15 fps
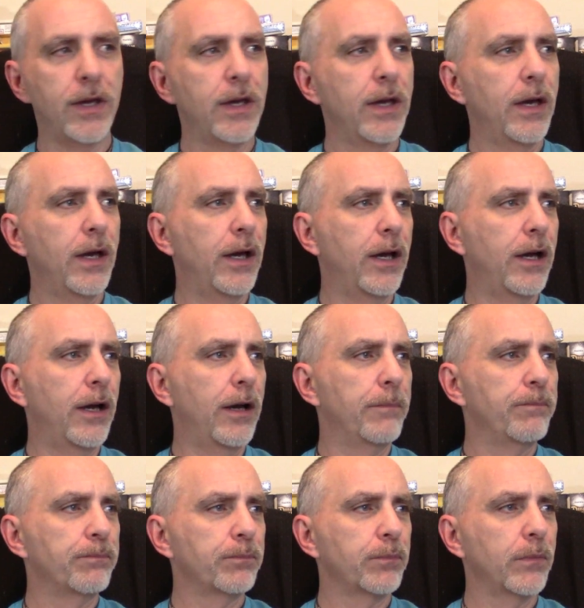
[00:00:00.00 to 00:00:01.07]

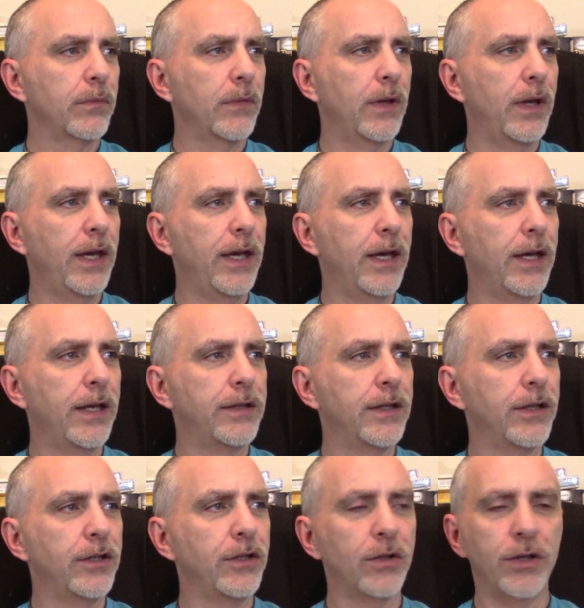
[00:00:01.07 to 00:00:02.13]
And
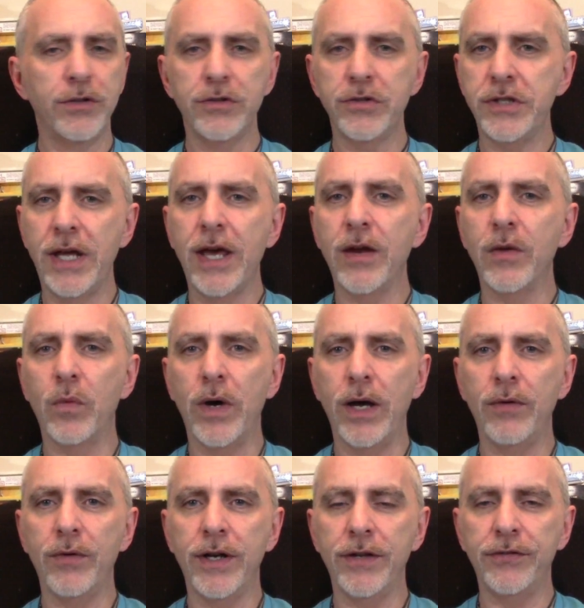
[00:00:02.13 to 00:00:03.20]
you'll understand
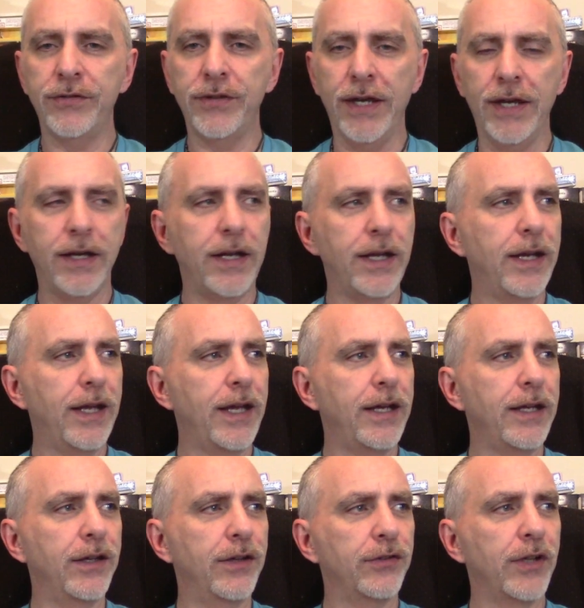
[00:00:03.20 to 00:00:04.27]
why when I say it, and that
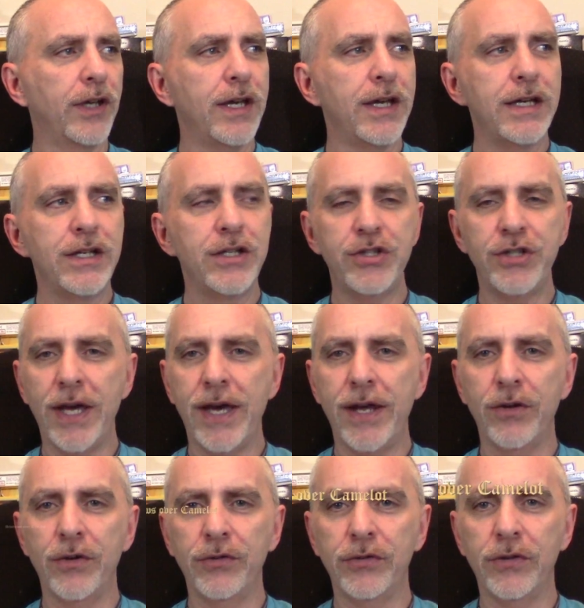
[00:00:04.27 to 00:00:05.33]
is
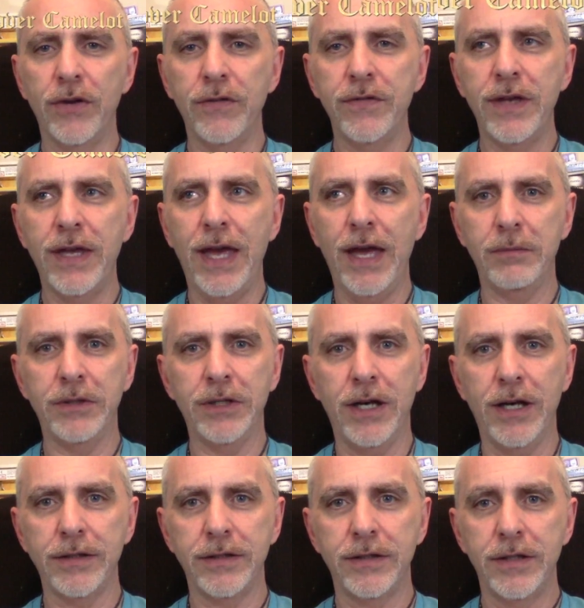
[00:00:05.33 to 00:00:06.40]
Shadows of
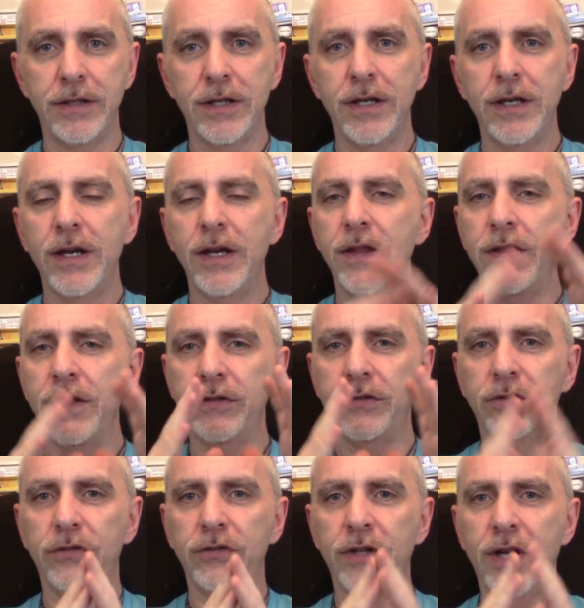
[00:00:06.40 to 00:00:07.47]
Camelot. This
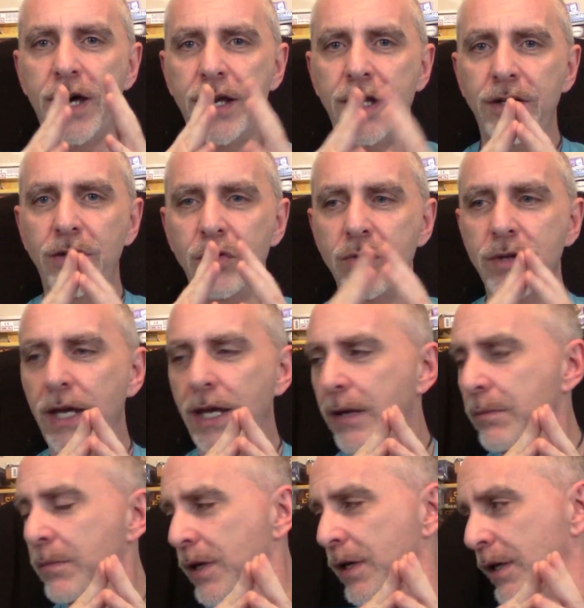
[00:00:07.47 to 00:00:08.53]
is not a new
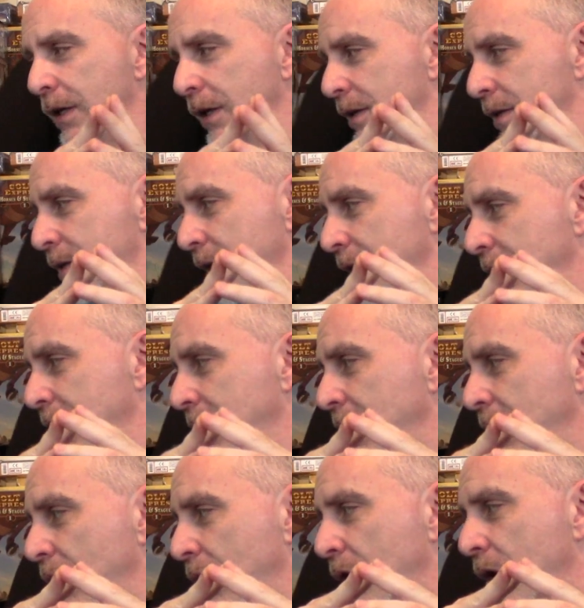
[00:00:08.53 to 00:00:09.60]
game. It is a
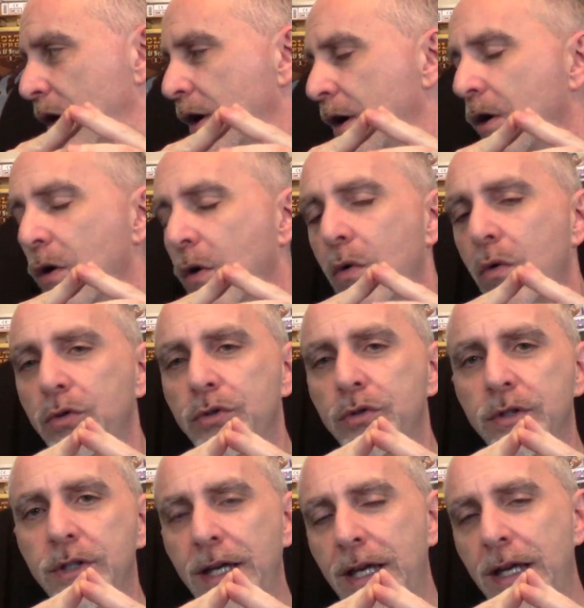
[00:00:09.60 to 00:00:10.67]

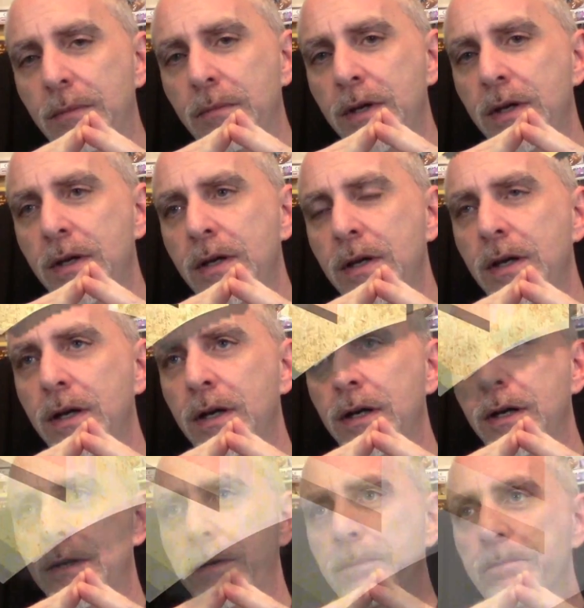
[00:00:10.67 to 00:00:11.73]
older game
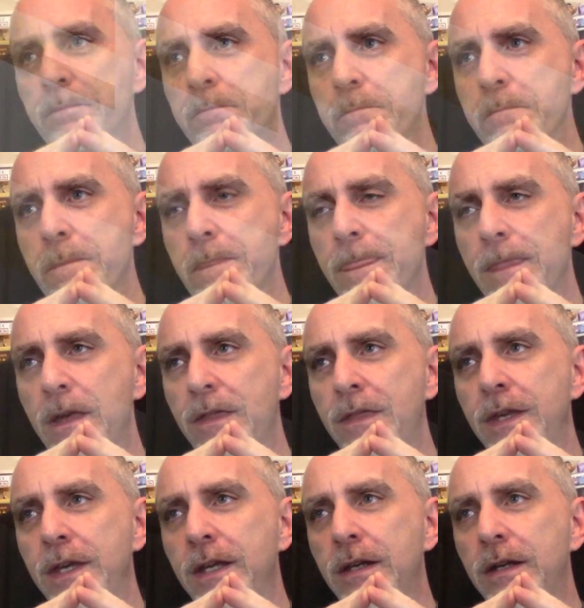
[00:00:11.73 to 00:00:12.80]

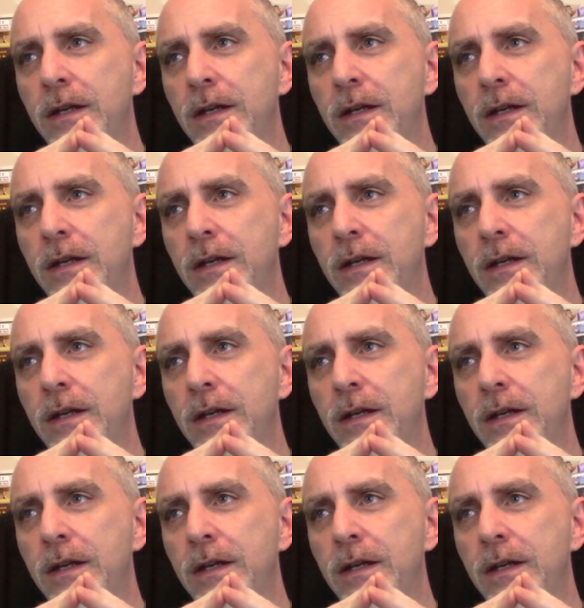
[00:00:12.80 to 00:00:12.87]
that